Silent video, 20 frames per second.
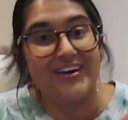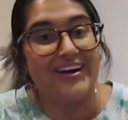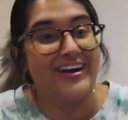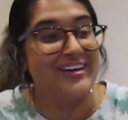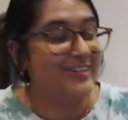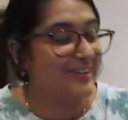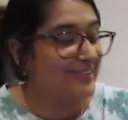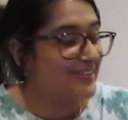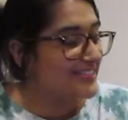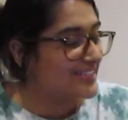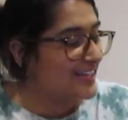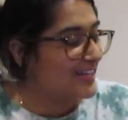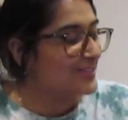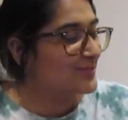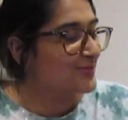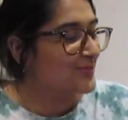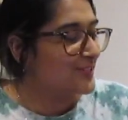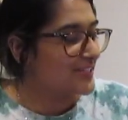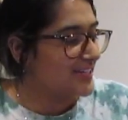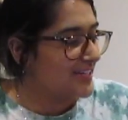I know it sounds
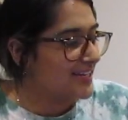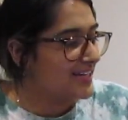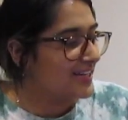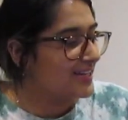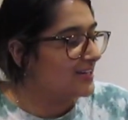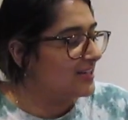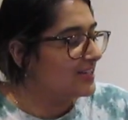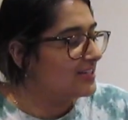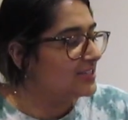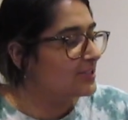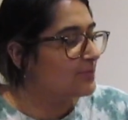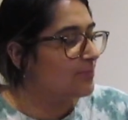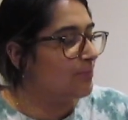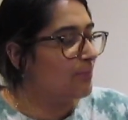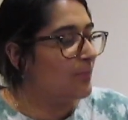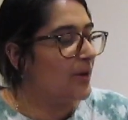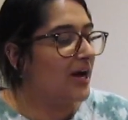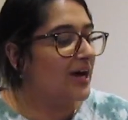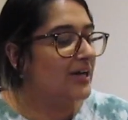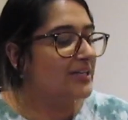ridiculous,
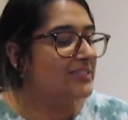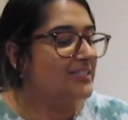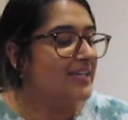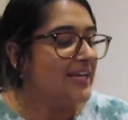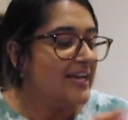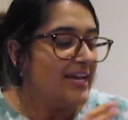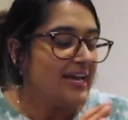but